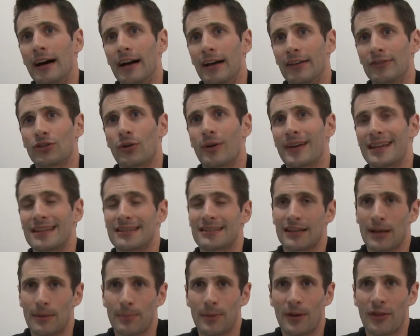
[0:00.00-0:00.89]
So I guess
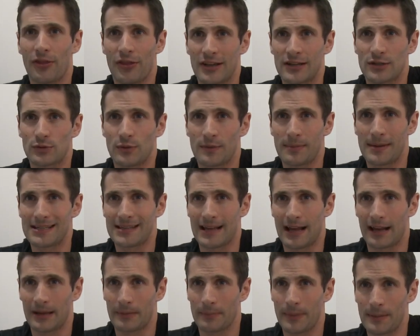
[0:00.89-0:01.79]
a couple of things we've been
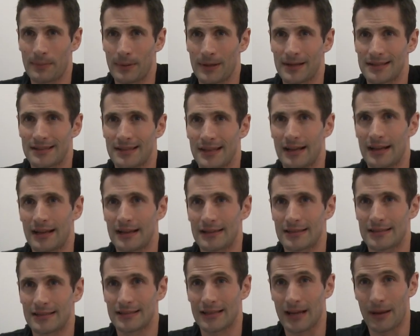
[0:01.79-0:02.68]
telling people is that
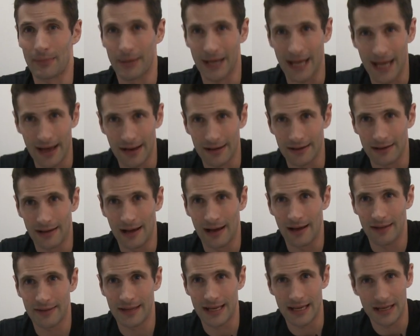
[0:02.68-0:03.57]
it's coming
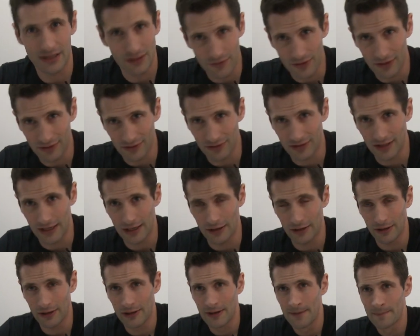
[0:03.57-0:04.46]
out the end of this
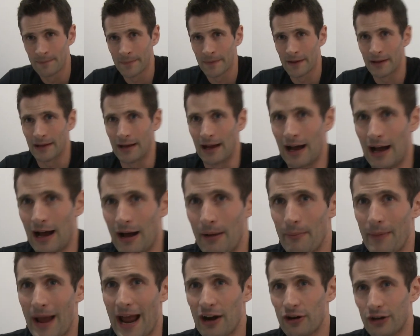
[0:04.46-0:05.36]
year.
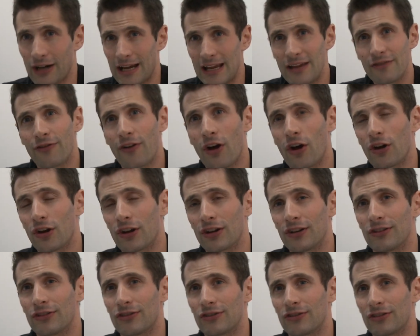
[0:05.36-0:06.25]
Our key
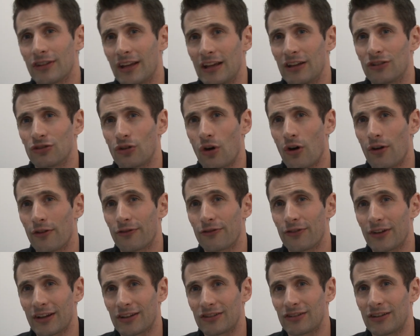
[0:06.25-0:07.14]
focus is on
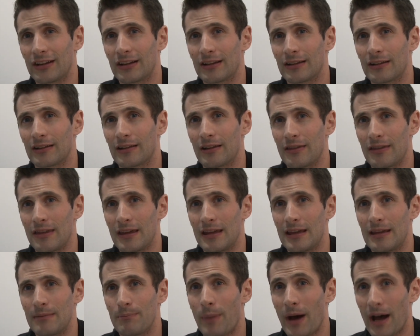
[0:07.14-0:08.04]
fixing
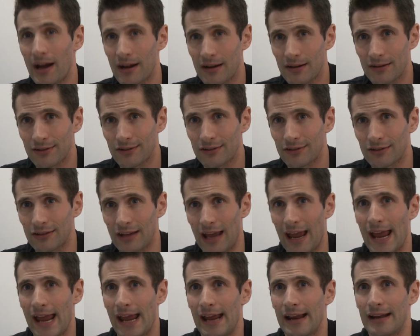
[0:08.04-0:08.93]
the bugs
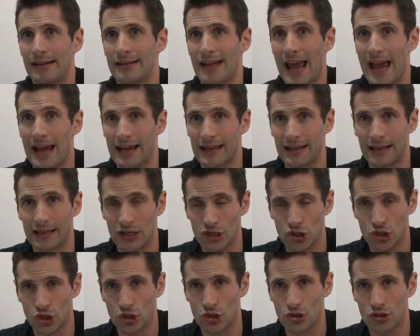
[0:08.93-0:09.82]
and hacking
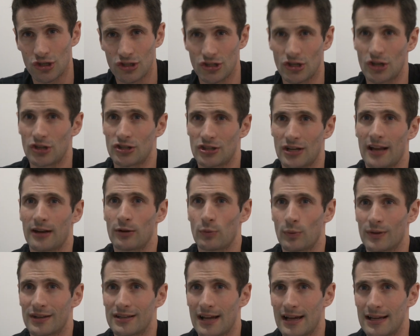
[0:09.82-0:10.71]
issues
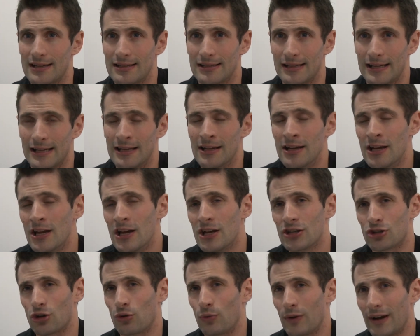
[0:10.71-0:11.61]
associated with DayZ.
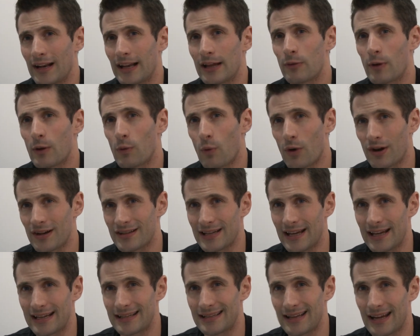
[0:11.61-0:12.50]
So really we want to
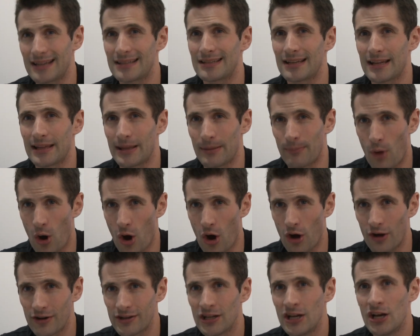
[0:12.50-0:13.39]
take DayZ the
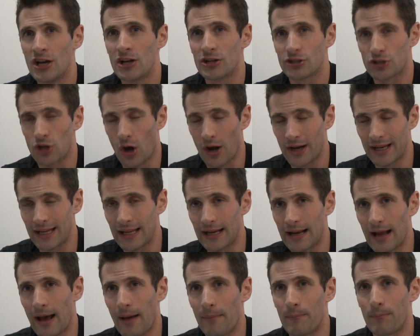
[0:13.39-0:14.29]
mod, tidy
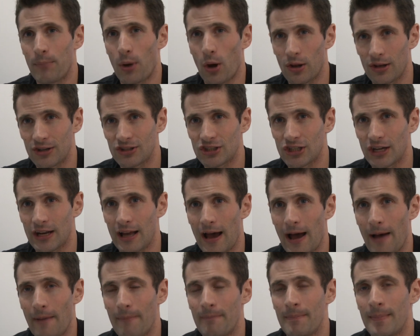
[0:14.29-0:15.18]
it up, polish it
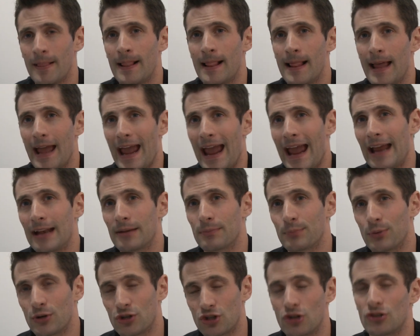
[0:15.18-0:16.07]
up,
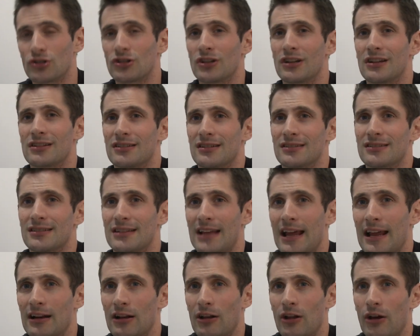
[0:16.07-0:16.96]
and produce it as a
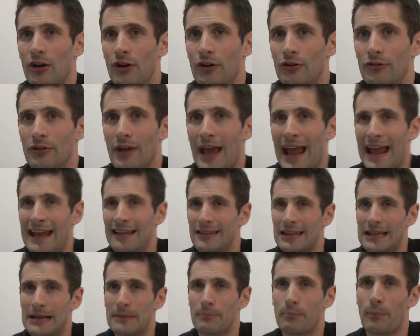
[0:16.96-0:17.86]
standalone,
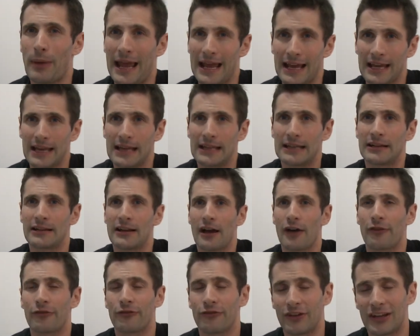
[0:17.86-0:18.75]
and then pack in
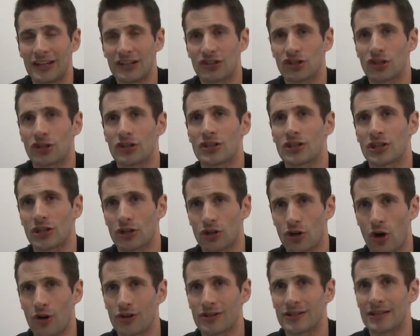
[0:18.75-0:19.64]
enough features
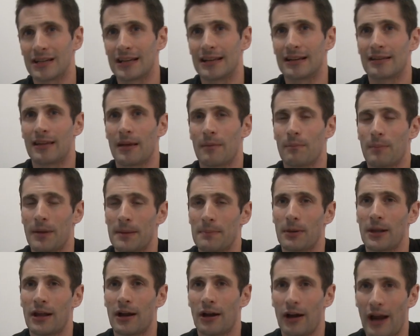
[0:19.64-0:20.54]
and content that
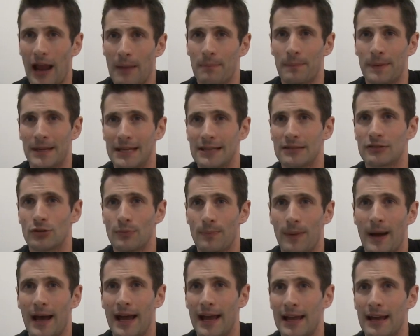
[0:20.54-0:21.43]
people are happy to
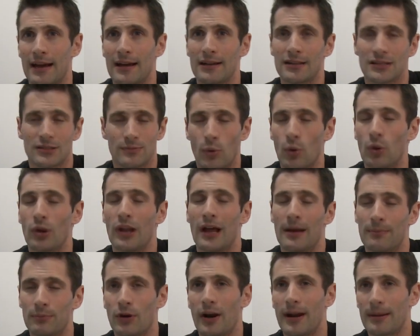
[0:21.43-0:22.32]
pay a small
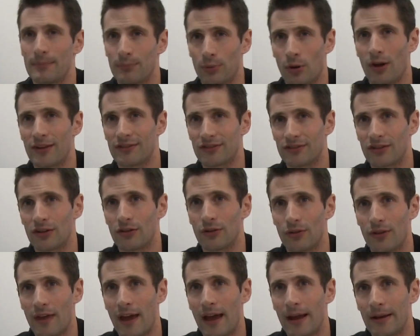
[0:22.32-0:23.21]
upgrade price to
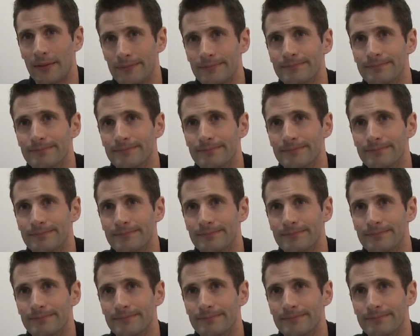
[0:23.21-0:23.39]
do that.